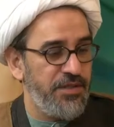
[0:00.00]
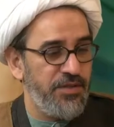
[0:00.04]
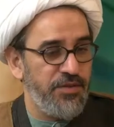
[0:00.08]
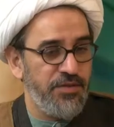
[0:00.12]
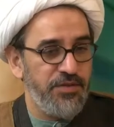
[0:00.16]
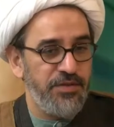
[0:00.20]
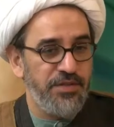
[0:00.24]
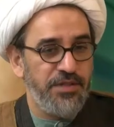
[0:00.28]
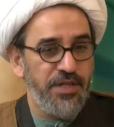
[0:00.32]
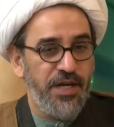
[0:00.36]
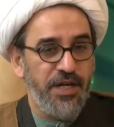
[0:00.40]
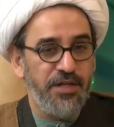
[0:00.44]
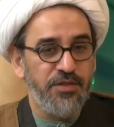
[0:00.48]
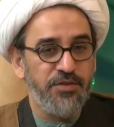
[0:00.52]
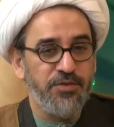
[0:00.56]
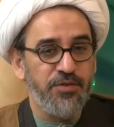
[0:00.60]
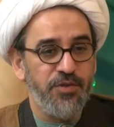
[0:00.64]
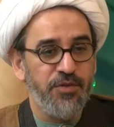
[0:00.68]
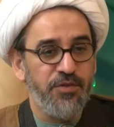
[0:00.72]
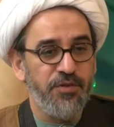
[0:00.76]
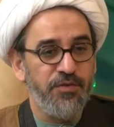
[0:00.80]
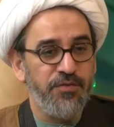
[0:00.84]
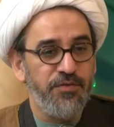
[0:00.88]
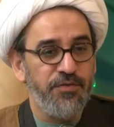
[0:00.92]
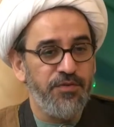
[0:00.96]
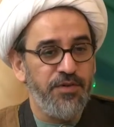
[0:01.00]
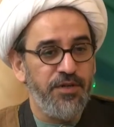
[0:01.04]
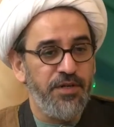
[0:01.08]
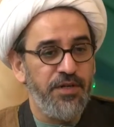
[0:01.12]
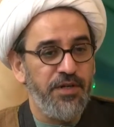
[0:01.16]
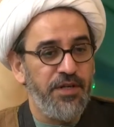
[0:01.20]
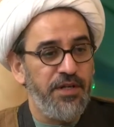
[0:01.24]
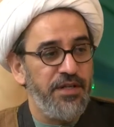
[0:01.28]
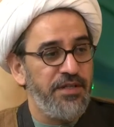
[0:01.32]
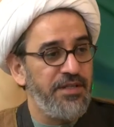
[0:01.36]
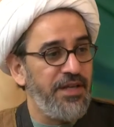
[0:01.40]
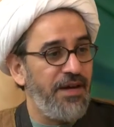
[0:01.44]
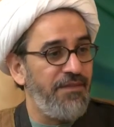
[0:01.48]
know, that sort of
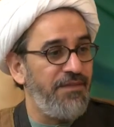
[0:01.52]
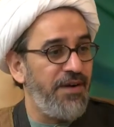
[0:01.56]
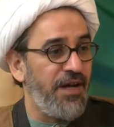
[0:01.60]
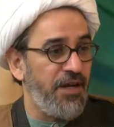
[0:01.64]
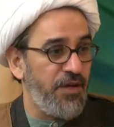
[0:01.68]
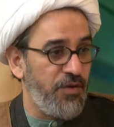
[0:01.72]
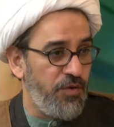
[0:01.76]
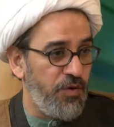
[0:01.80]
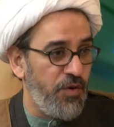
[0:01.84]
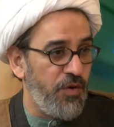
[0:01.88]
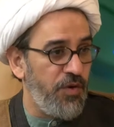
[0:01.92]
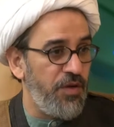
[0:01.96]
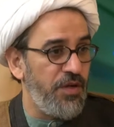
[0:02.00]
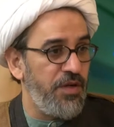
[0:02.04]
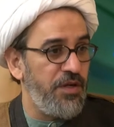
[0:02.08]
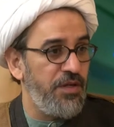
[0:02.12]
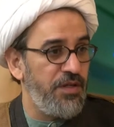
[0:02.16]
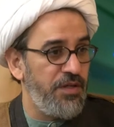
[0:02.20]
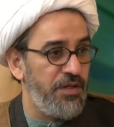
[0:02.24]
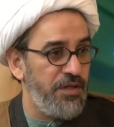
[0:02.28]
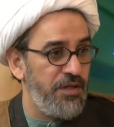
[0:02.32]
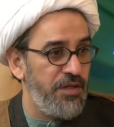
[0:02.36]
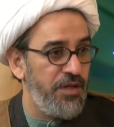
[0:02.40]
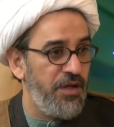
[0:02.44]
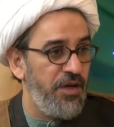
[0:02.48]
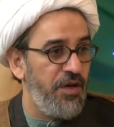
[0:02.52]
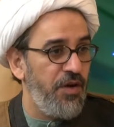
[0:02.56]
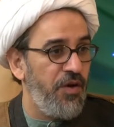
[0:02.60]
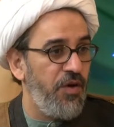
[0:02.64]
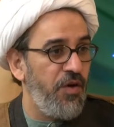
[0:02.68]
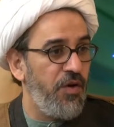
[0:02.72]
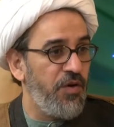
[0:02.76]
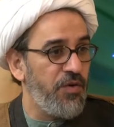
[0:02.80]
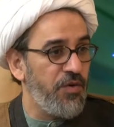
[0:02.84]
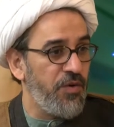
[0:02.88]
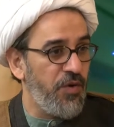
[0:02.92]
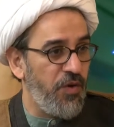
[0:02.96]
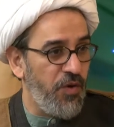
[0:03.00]
tawakkul
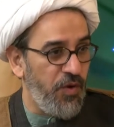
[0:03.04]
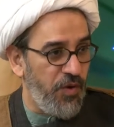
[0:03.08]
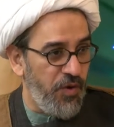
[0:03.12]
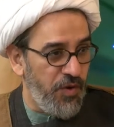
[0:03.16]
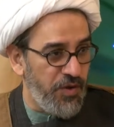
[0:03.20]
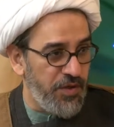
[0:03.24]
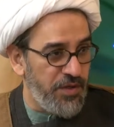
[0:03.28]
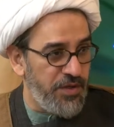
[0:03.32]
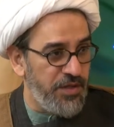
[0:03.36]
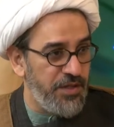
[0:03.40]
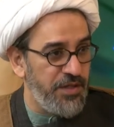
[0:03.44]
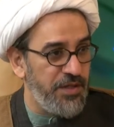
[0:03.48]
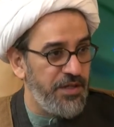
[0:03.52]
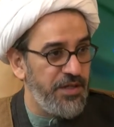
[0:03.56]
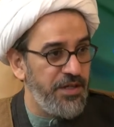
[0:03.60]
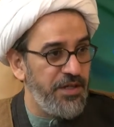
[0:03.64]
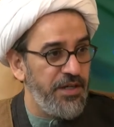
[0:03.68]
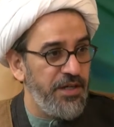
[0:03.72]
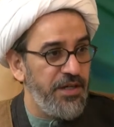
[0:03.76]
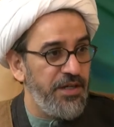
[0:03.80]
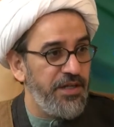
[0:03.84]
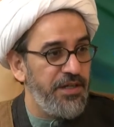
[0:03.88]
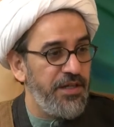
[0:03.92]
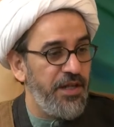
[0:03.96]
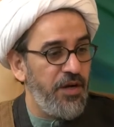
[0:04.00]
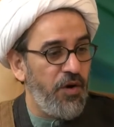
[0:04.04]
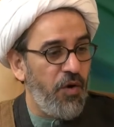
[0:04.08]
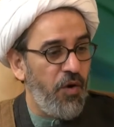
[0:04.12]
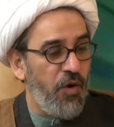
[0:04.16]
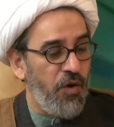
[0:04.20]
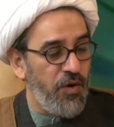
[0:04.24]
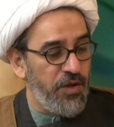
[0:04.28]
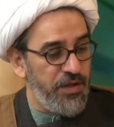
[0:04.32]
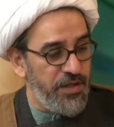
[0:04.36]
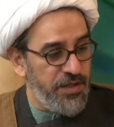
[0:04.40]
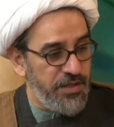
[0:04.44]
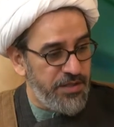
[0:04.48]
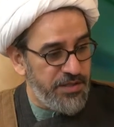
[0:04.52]
on God, then
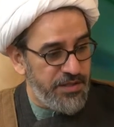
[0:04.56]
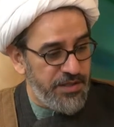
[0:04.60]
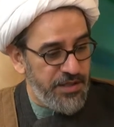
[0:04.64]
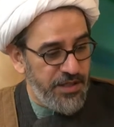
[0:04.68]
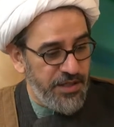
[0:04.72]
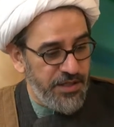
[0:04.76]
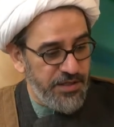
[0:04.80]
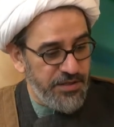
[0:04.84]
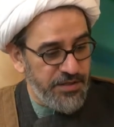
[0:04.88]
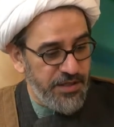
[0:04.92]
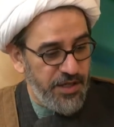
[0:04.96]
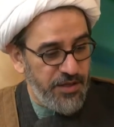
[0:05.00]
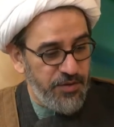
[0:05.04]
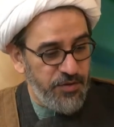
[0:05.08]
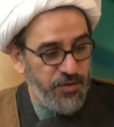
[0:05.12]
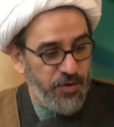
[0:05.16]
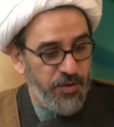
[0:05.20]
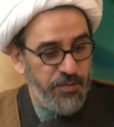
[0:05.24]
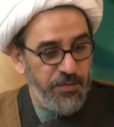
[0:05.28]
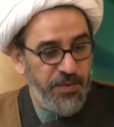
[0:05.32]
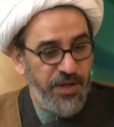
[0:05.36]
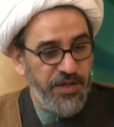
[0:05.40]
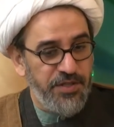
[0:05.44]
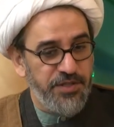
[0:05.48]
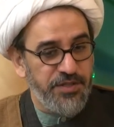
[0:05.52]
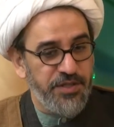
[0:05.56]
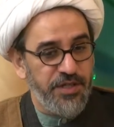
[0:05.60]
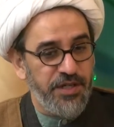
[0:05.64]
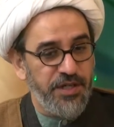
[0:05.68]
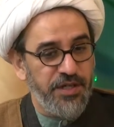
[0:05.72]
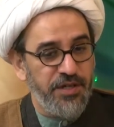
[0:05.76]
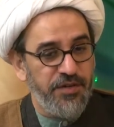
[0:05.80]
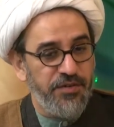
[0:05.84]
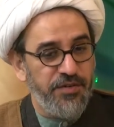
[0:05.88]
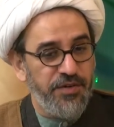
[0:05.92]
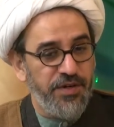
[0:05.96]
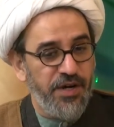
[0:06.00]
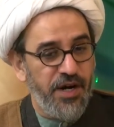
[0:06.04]
all these things that you are mentioning
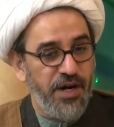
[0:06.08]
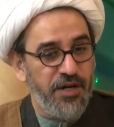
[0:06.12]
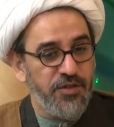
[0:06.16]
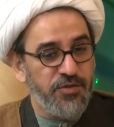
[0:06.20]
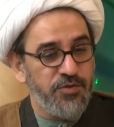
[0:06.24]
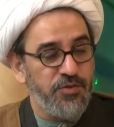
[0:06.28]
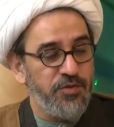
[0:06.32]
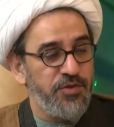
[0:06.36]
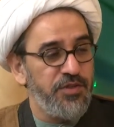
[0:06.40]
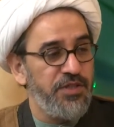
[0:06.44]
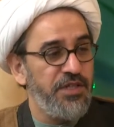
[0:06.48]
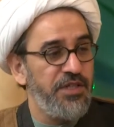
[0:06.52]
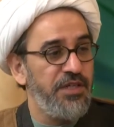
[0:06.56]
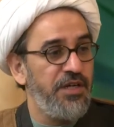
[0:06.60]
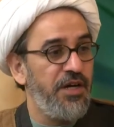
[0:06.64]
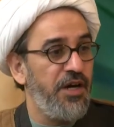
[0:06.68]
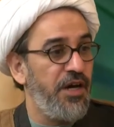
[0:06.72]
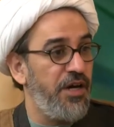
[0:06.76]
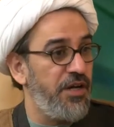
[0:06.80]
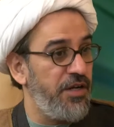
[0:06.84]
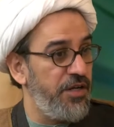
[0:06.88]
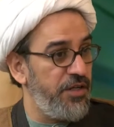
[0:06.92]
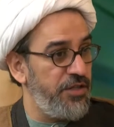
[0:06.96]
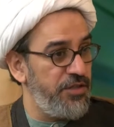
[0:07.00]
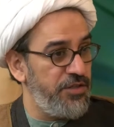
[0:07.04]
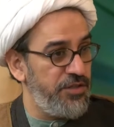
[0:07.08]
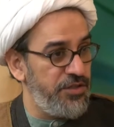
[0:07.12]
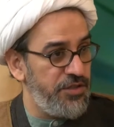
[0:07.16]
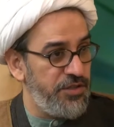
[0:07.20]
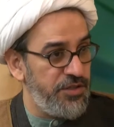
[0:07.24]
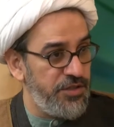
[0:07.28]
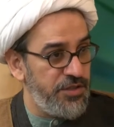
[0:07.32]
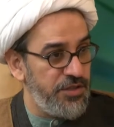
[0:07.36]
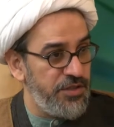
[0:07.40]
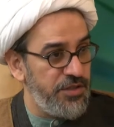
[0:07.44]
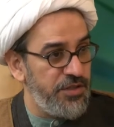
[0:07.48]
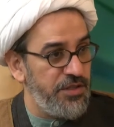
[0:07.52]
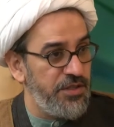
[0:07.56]
in regards to the courage,
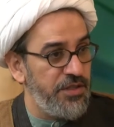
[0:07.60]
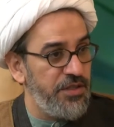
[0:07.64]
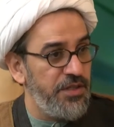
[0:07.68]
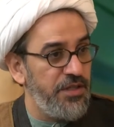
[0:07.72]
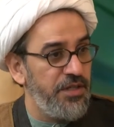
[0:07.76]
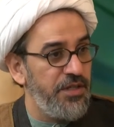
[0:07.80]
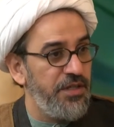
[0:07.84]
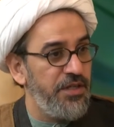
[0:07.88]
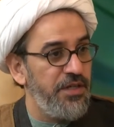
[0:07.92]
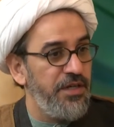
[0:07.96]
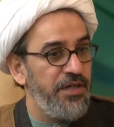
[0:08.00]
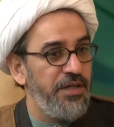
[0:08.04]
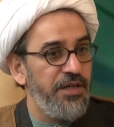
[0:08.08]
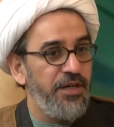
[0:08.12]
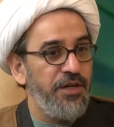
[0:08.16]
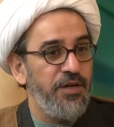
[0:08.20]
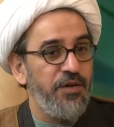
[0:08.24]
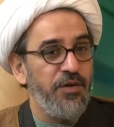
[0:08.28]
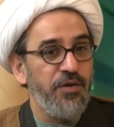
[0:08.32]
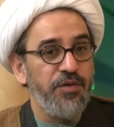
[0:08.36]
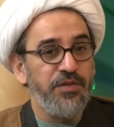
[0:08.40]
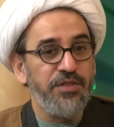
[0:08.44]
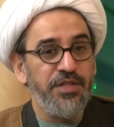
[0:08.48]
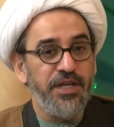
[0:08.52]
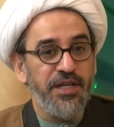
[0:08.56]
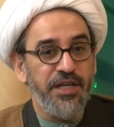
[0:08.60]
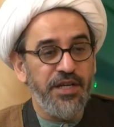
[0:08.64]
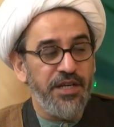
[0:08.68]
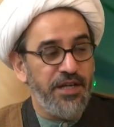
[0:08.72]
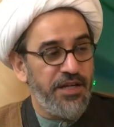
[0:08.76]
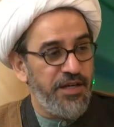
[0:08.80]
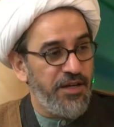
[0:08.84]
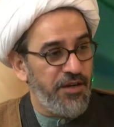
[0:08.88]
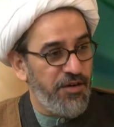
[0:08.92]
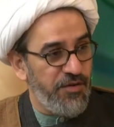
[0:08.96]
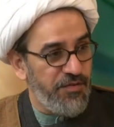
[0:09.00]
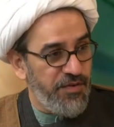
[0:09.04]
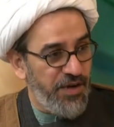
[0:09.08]
you know, taking
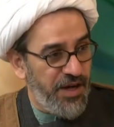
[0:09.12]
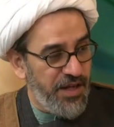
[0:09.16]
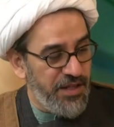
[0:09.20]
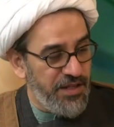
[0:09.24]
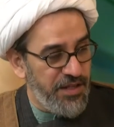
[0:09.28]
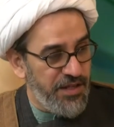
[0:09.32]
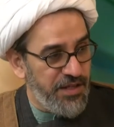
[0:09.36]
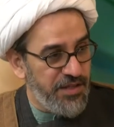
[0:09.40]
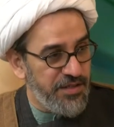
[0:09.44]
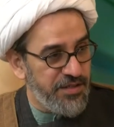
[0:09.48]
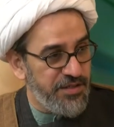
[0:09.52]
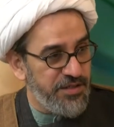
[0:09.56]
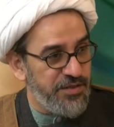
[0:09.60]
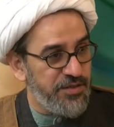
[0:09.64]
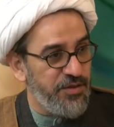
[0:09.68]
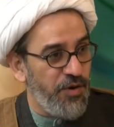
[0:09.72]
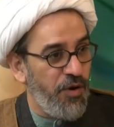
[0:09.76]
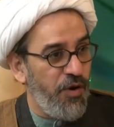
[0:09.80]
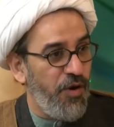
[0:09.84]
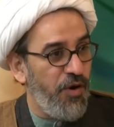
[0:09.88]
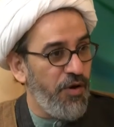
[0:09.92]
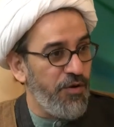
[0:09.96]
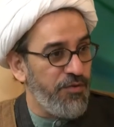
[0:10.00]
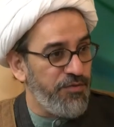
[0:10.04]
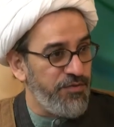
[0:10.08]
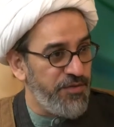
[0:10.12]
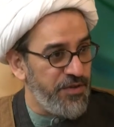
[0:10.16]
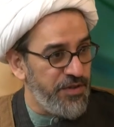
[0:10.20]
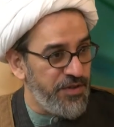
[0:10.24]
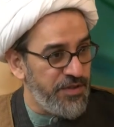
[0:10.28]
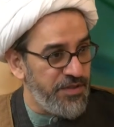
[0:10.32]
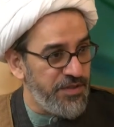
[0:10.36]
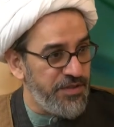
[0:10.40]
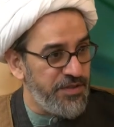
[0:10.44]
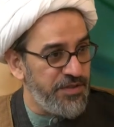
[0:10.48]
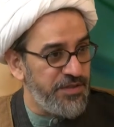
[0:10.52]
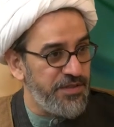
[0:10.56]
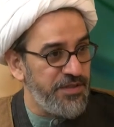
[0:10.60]
care of others,
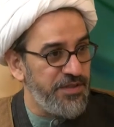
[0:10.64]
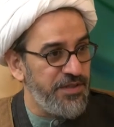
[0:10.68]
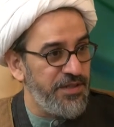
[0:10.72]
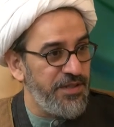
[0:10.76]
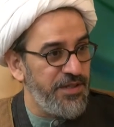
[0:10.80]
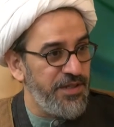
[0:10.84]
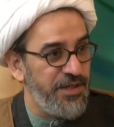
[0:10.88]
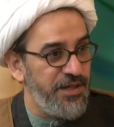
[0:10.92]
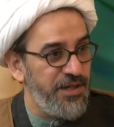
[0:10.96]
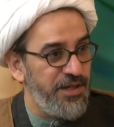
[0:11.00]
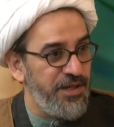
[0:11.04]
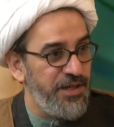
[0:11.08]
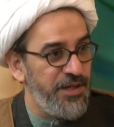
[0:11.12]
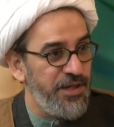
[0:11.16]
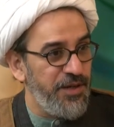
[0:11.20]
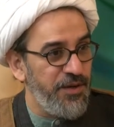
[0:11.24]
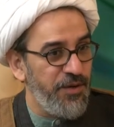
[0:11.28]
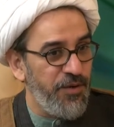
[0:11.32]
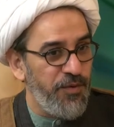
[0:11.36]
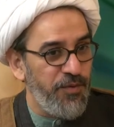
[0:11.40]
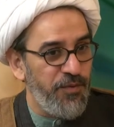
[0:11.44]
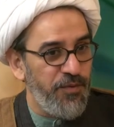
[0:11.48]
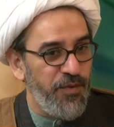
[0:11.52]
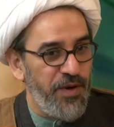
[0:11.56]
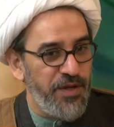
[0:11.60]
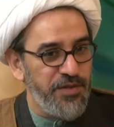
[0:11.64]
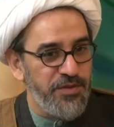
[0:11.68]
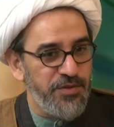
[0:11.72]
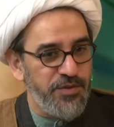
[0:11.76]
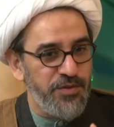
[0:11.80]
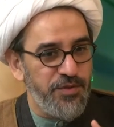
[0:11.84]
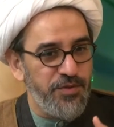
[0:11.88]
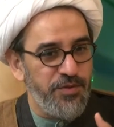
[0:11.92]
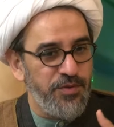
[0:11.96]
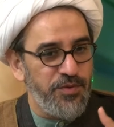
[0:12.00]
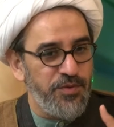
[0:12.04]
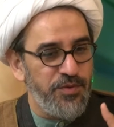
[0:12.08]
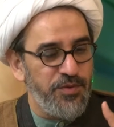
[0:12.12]
orphans, you know, once
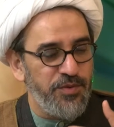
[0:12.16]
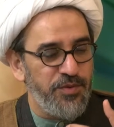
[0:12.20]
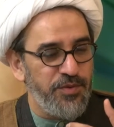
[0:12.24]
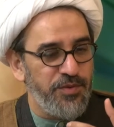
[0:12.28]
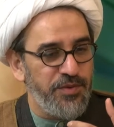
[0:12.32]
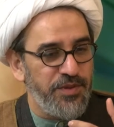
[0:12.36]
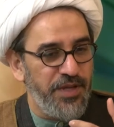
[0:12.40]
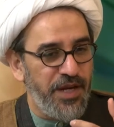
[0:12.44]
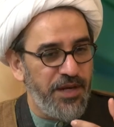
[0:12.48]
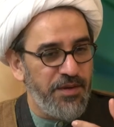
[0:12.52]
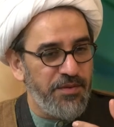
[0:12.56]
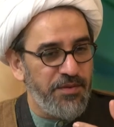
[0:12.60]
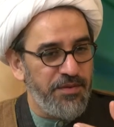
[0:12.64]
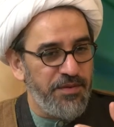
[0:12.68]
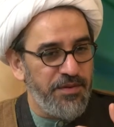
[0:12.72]
you that